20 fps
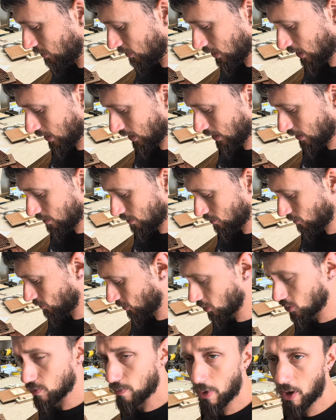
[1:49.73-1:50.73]
when I
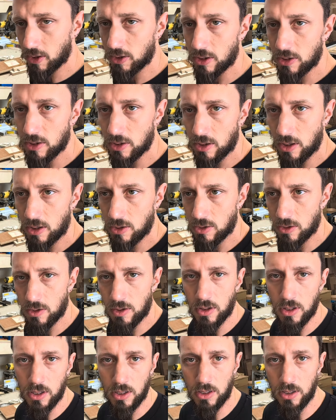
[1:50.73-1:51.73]
first bought this laser,
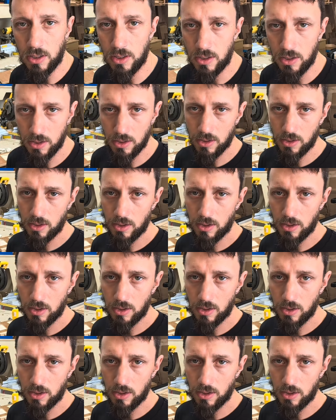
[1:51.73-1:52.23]
the